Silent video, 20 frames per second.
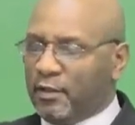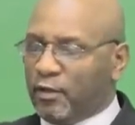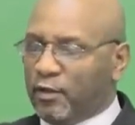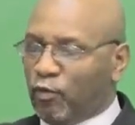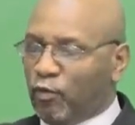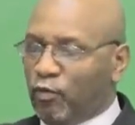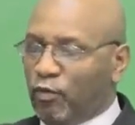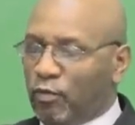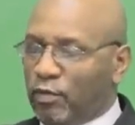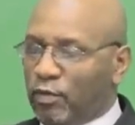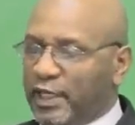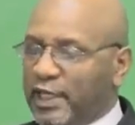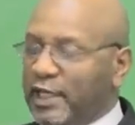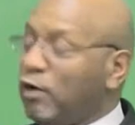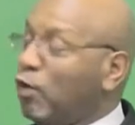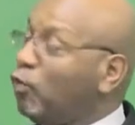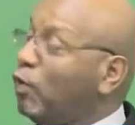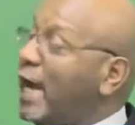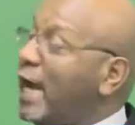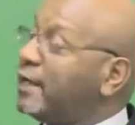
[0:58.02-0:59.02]
the
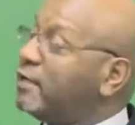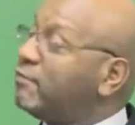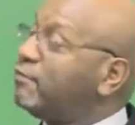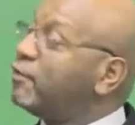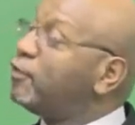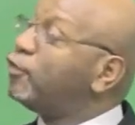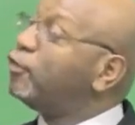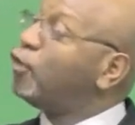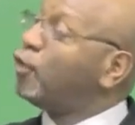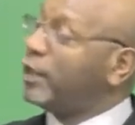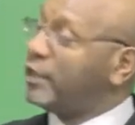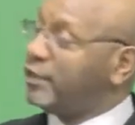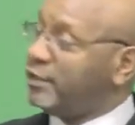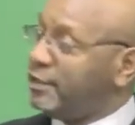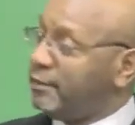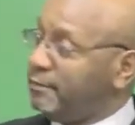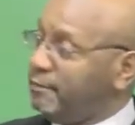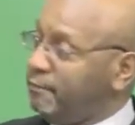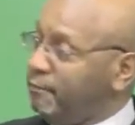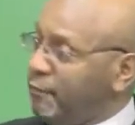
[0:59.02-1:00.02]
Equal Right of
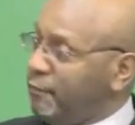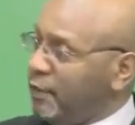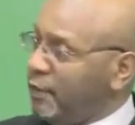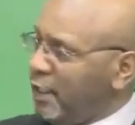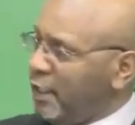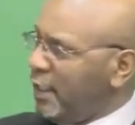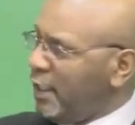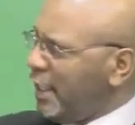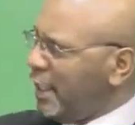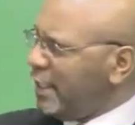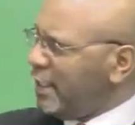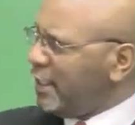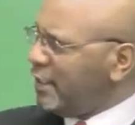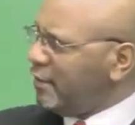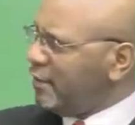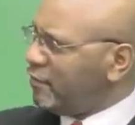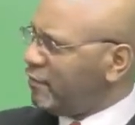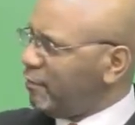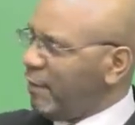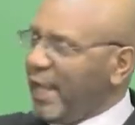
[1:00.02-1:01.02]
Authority. And
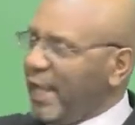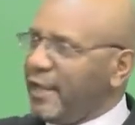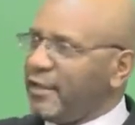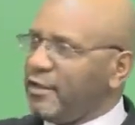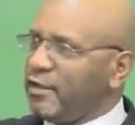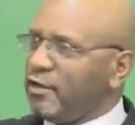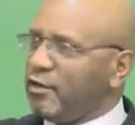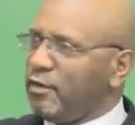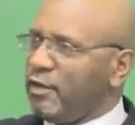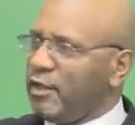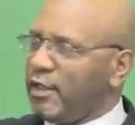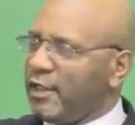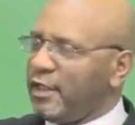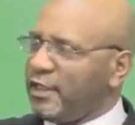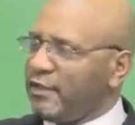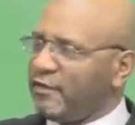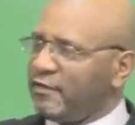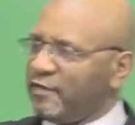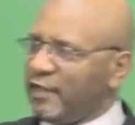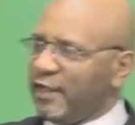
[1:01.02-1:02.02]
in his manual,
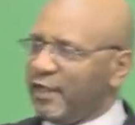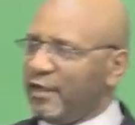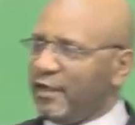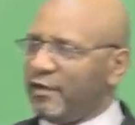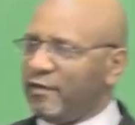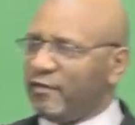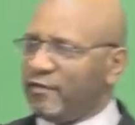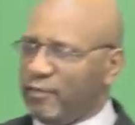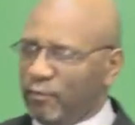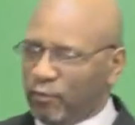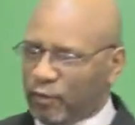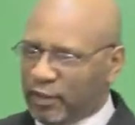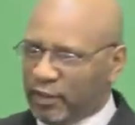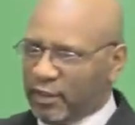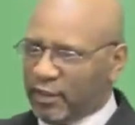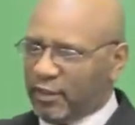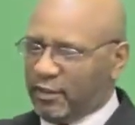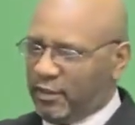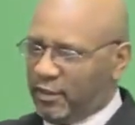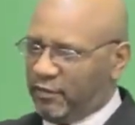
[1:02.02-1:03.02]
he says,
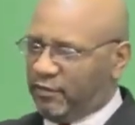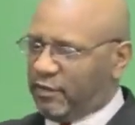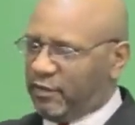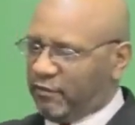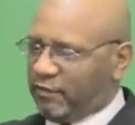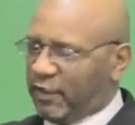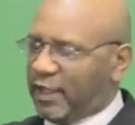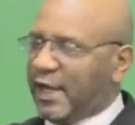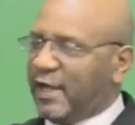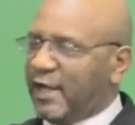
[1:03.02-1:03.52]
within, it's just a